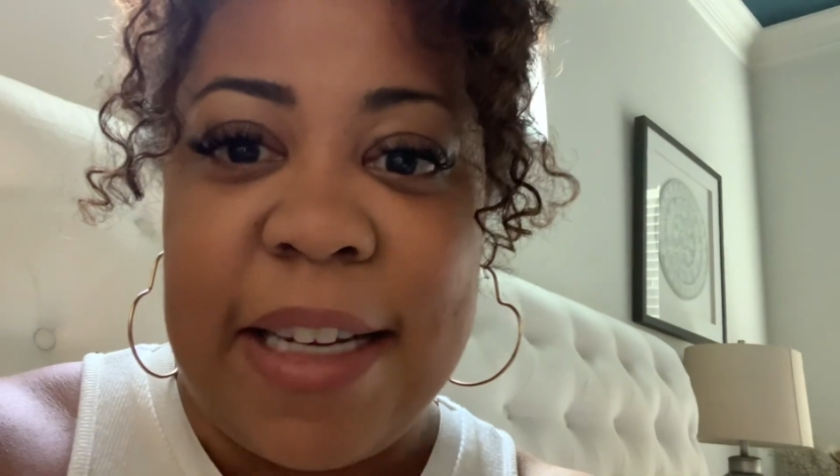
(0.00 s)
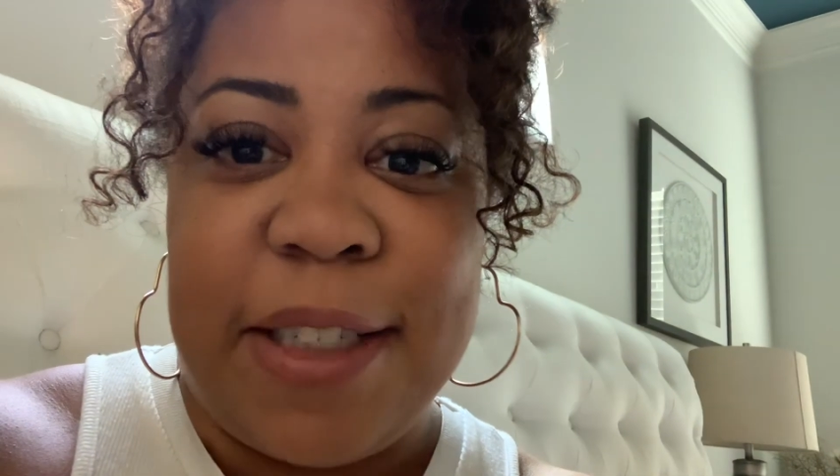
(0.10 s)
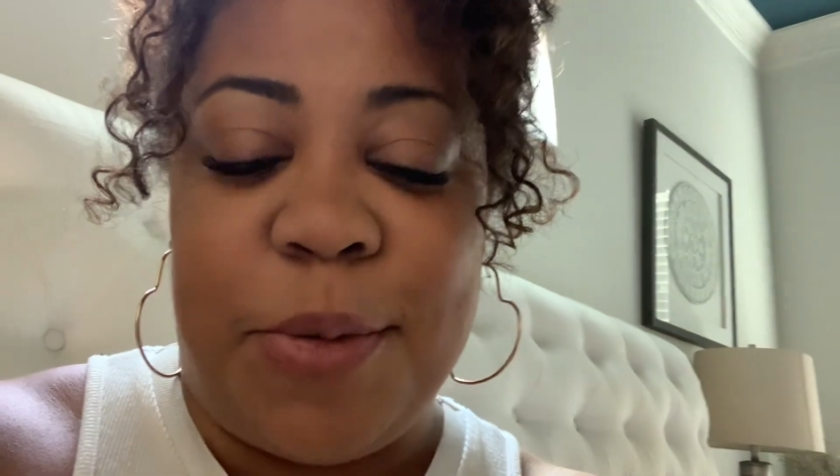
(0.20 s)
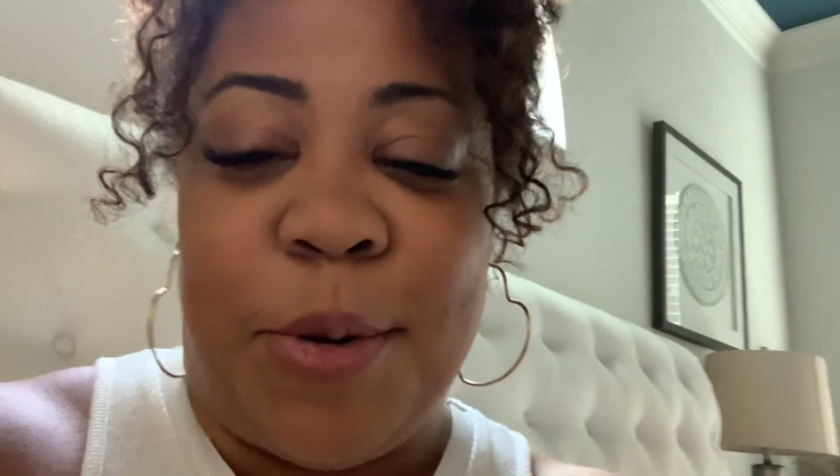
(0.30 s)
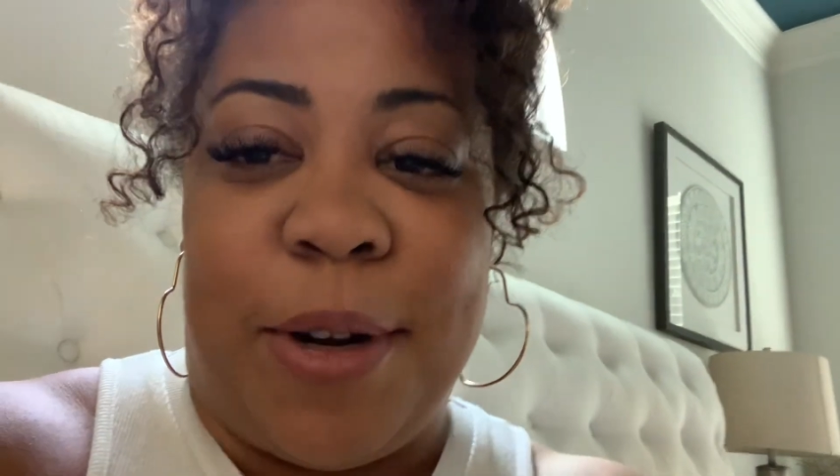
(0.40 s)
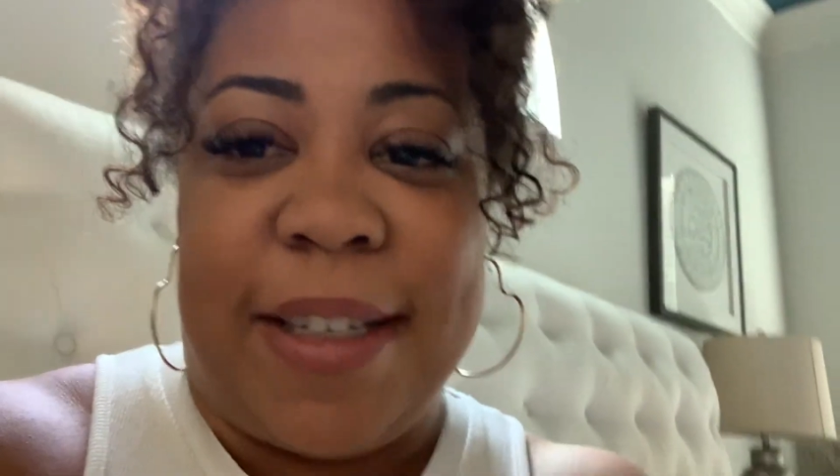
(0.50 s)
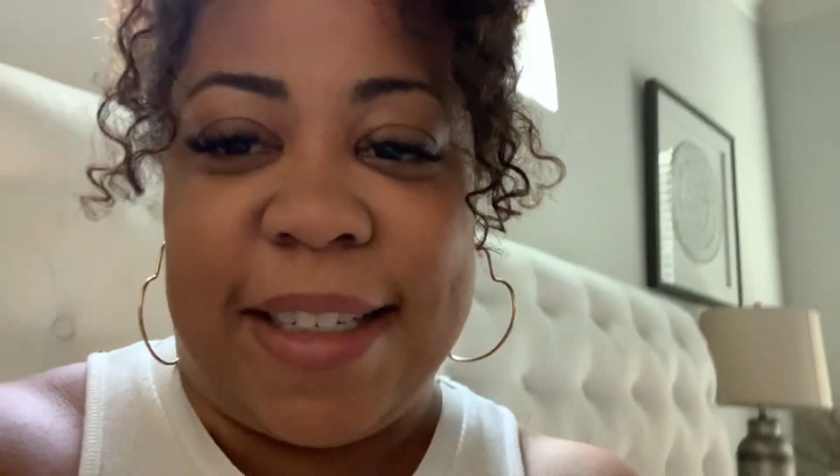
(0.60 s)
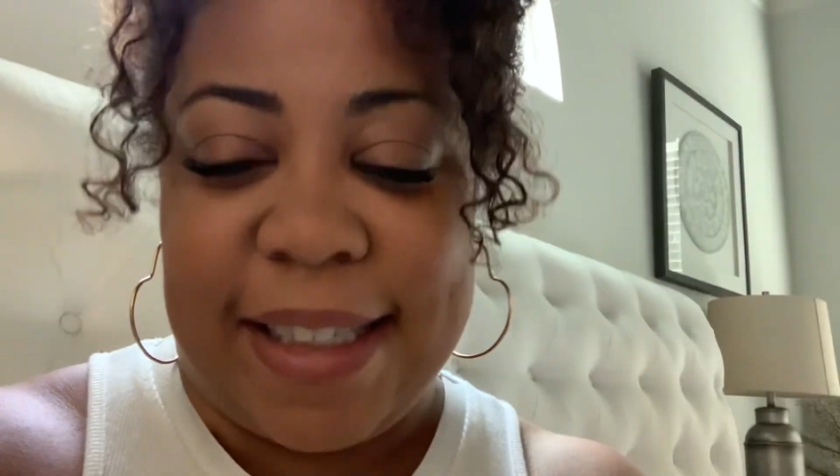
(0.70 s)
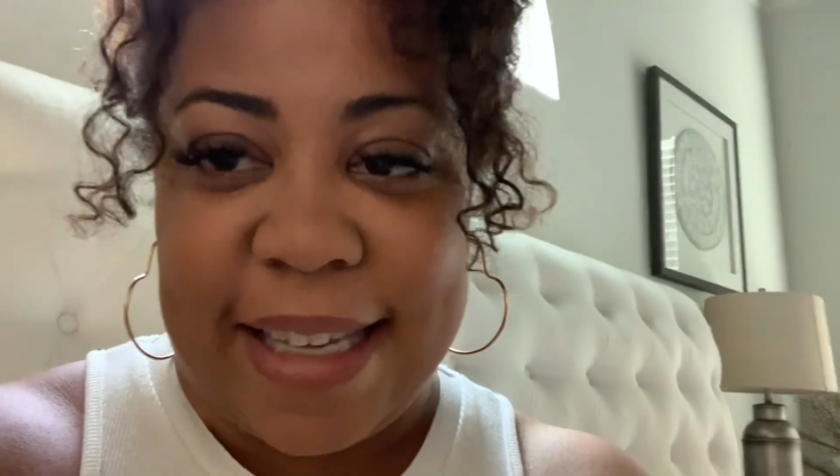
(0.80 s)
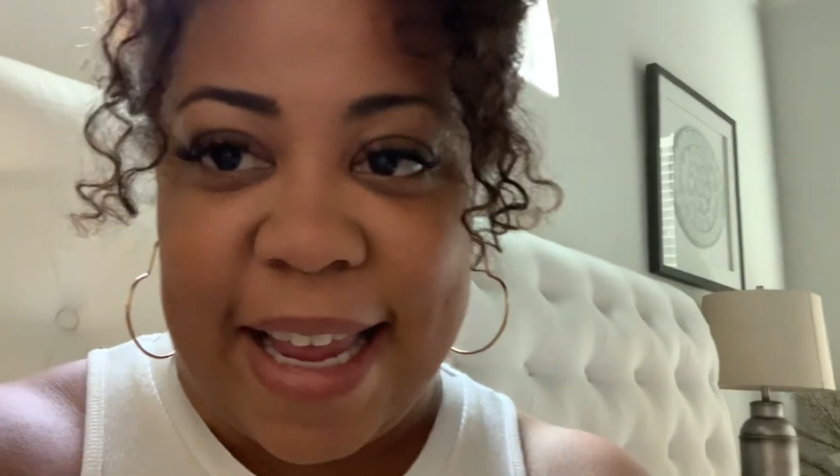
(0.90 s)
just want to
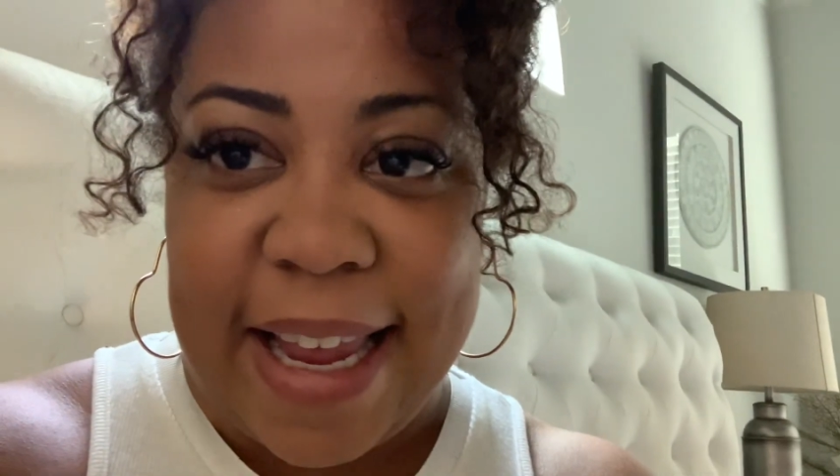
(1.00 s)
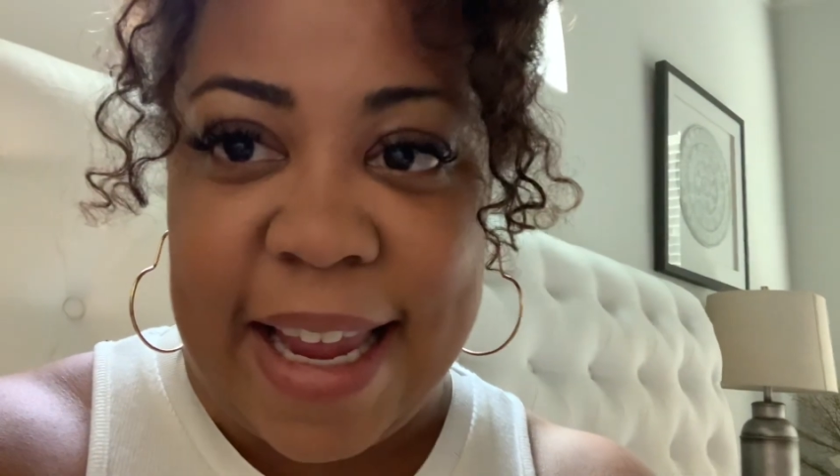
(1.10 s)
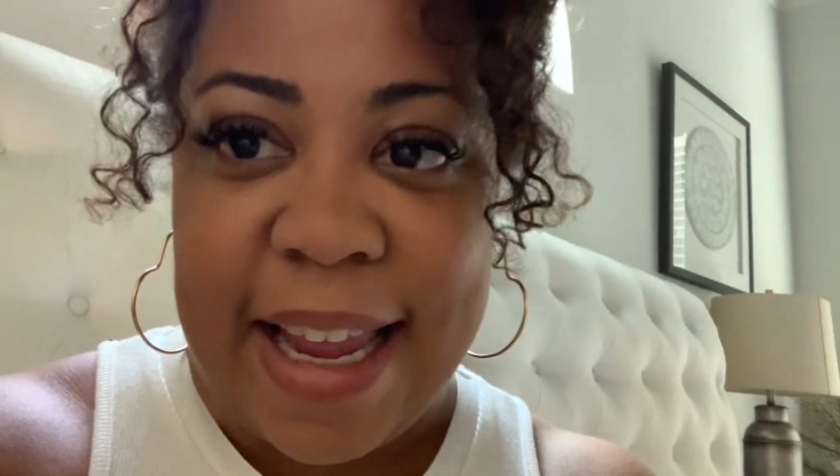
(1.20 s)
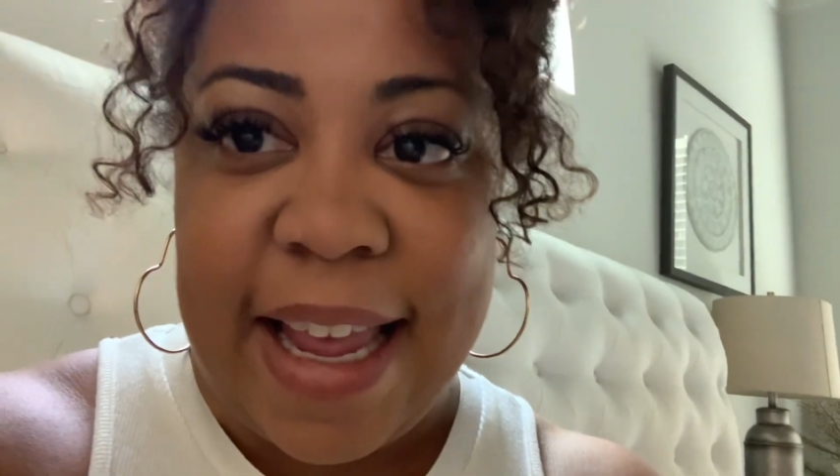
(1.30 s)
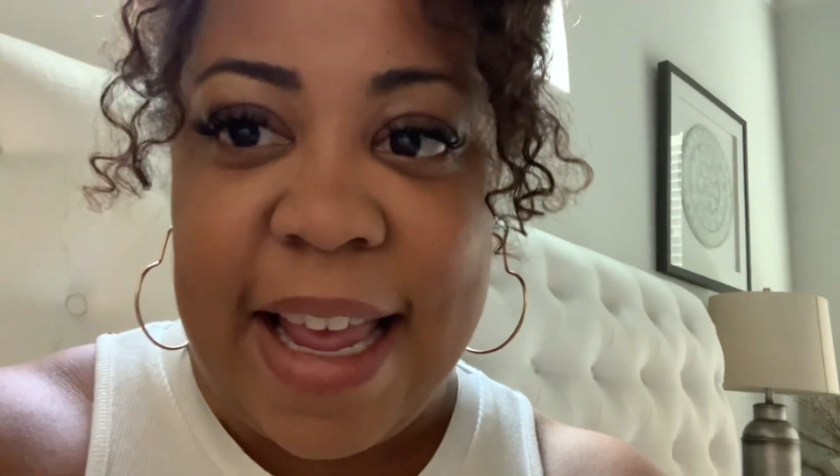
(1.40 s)
say